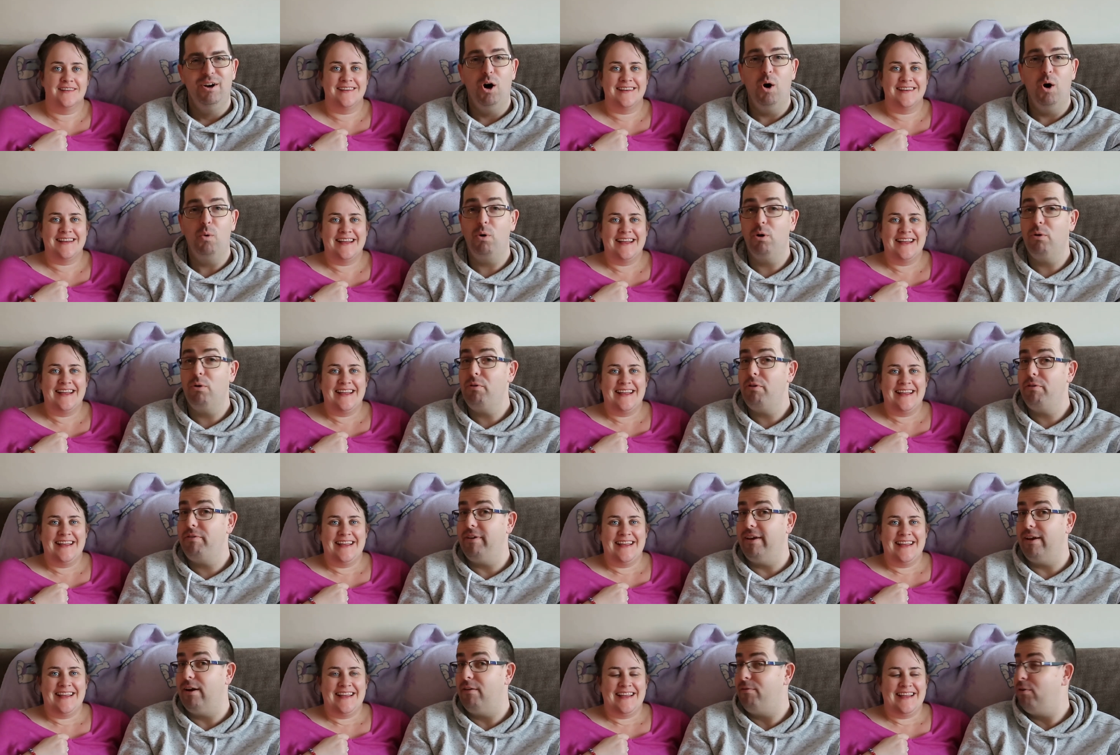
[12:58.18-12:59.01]
Speaker 1: Oh, one
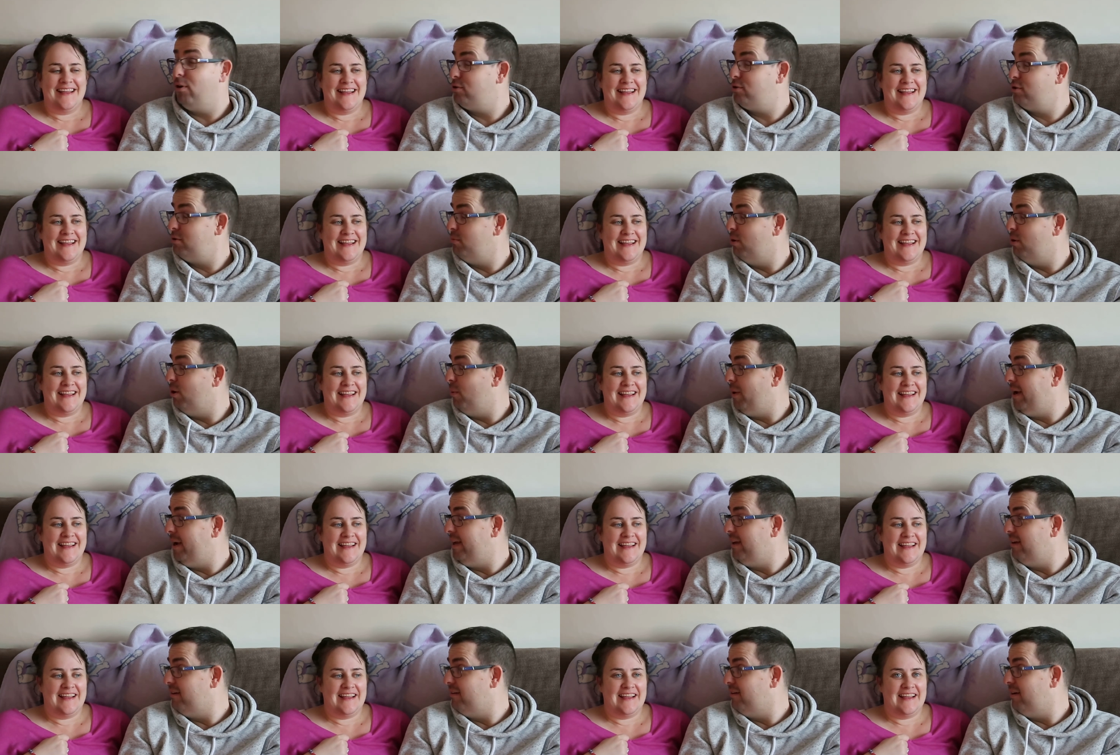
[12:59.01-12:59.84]
other thing, I've lost some more
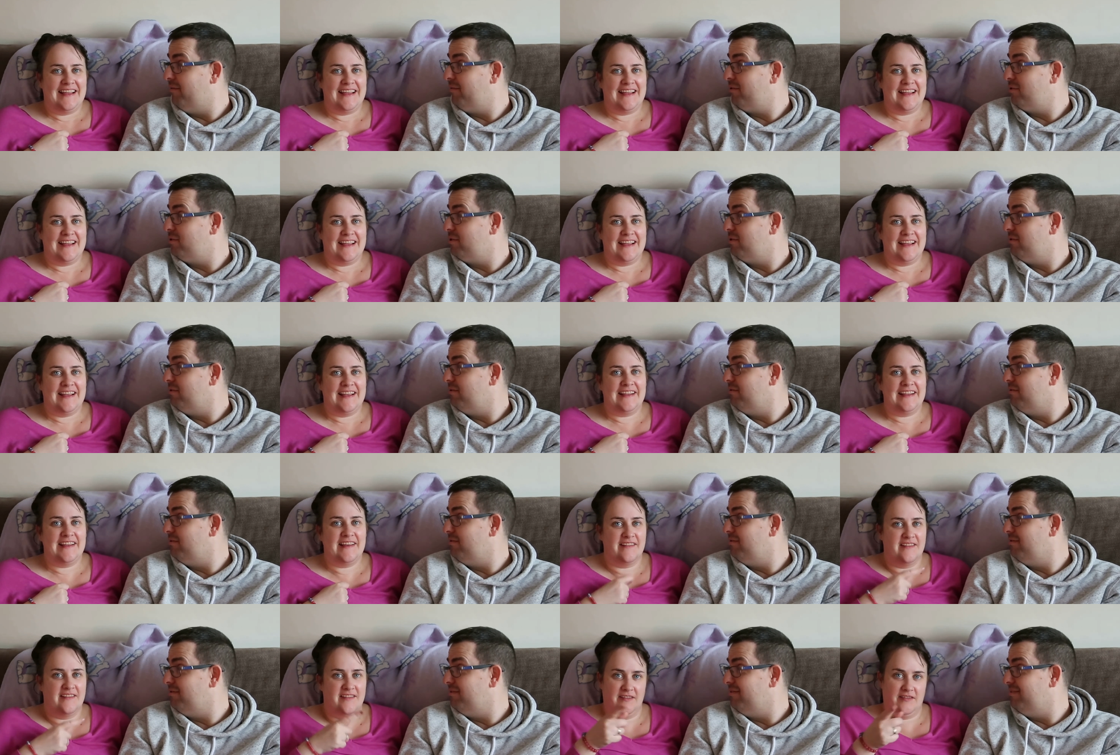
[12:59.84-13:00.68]
weight.
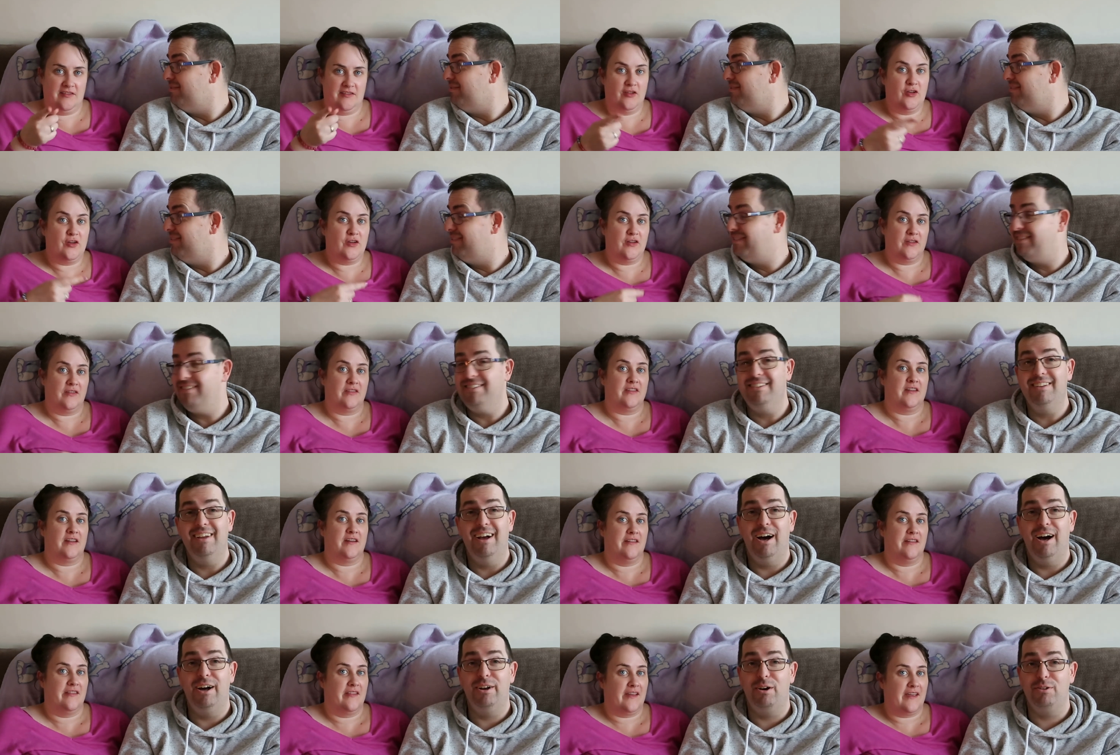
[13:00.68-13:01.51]
Speaker 2: Yeah, you look
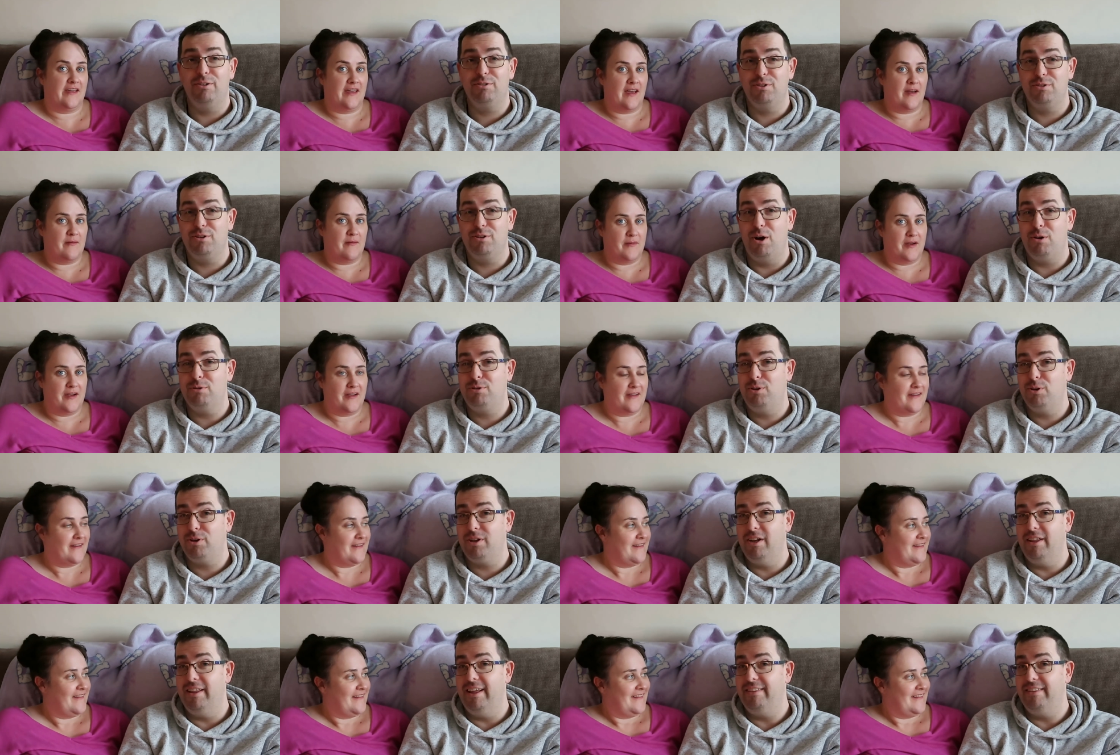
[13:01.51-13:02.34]
thin in
Speaker 1: the camera. I
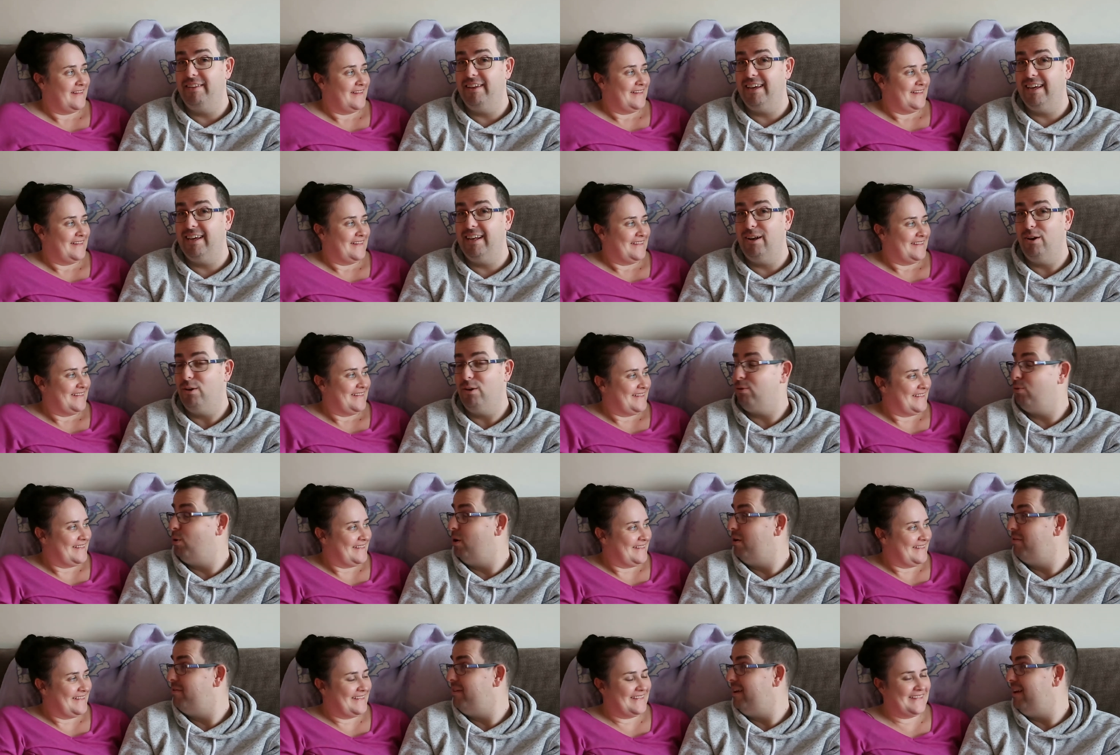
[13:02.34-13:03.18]
was looking at that thinking I
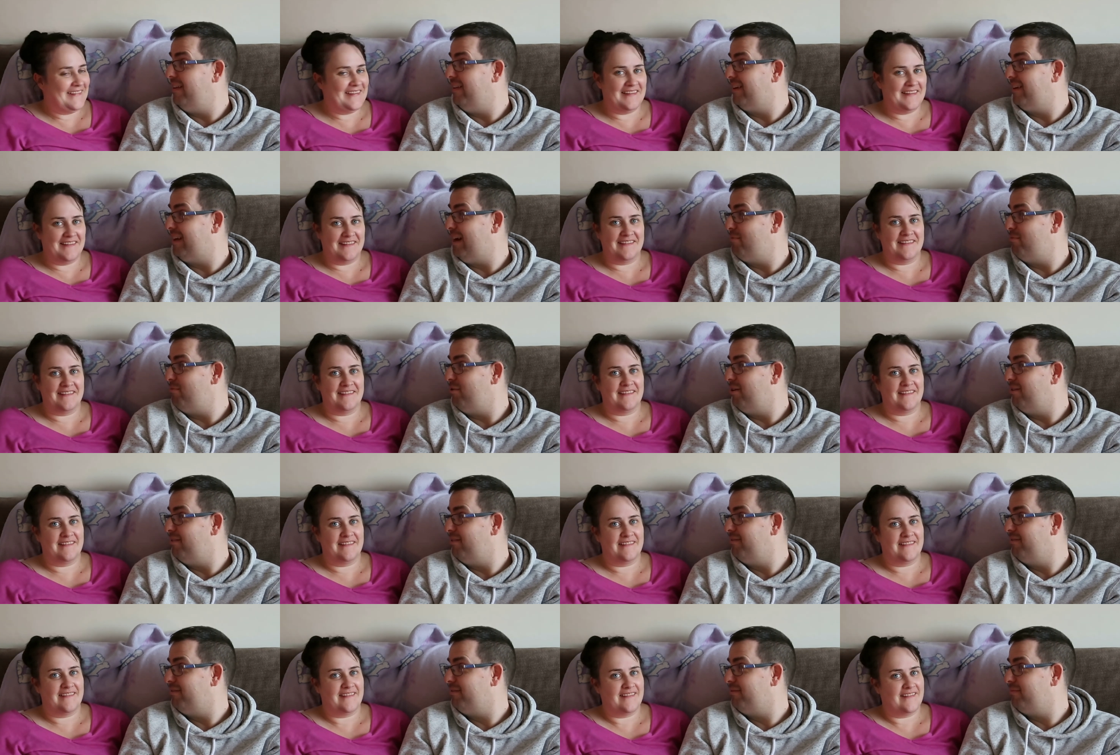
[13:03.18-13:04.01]
look quite thin in the
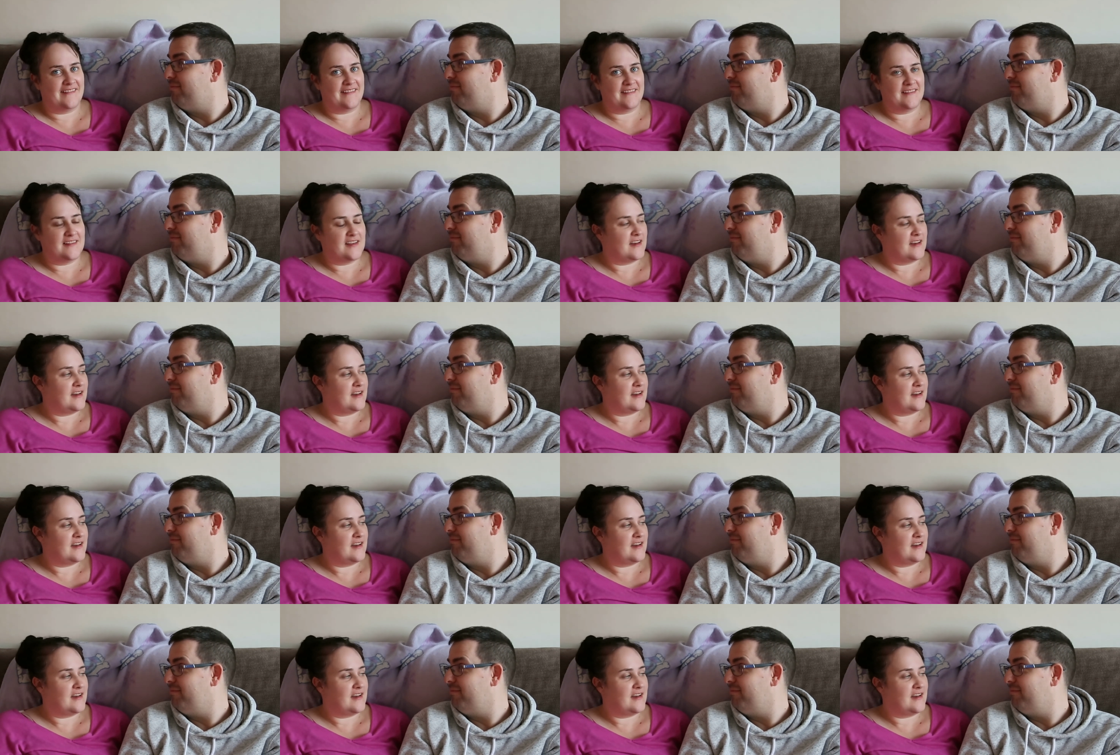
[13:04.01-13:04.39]
camera.
Speaker 2: I